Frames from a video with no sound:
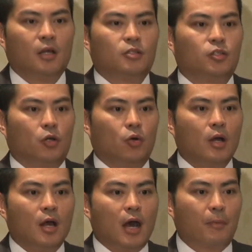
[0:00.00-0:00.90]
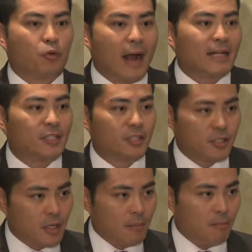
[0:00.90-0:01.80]
So a
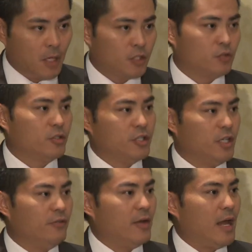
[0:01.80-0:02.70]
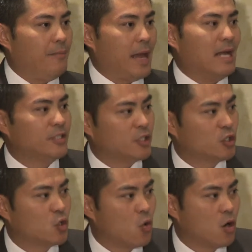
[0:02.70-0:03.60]
practice must receive a passing
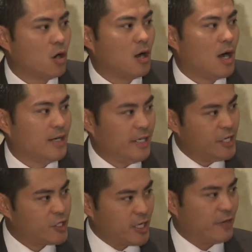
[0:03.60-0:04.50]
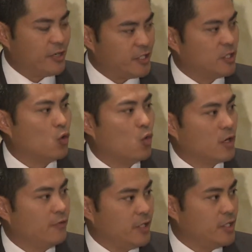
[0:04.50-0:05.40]
score on each and every single one
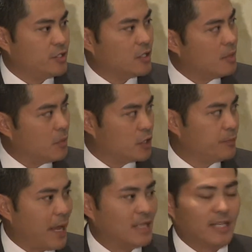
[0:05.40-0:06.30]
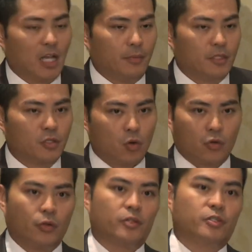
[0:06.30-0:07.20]
of these must-pass elements, or
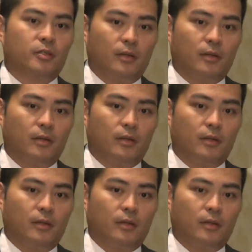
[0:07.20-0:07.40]
there is